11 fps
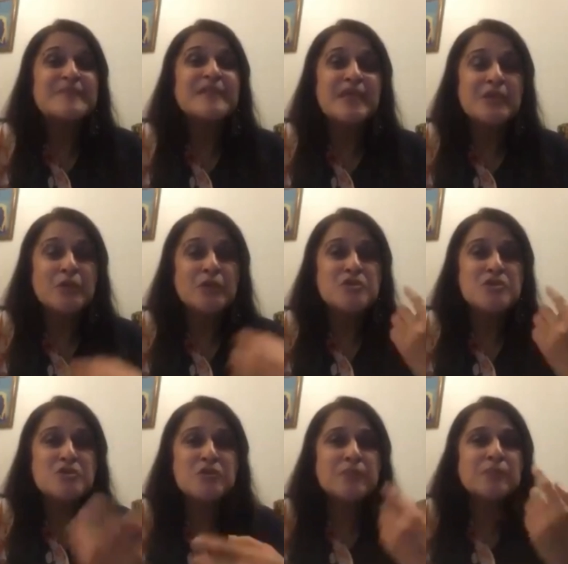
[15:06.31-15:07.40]
It
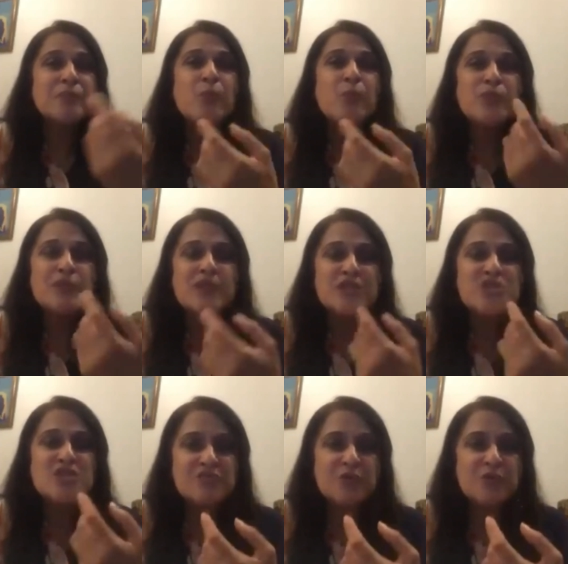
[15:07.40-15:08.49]
also will achieve
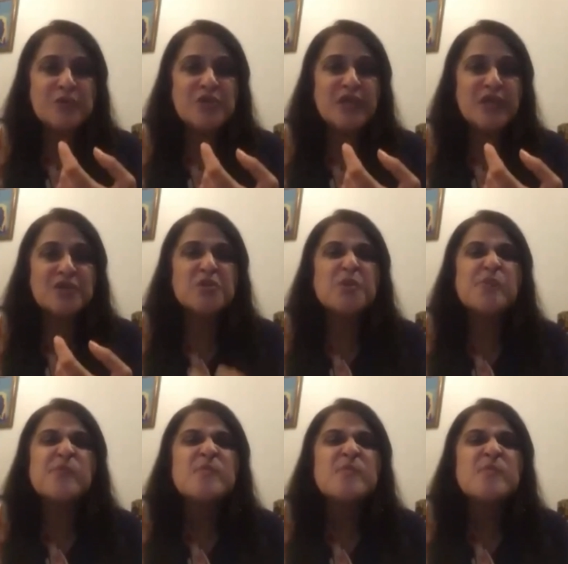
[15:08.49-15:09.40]
what we're trying to do.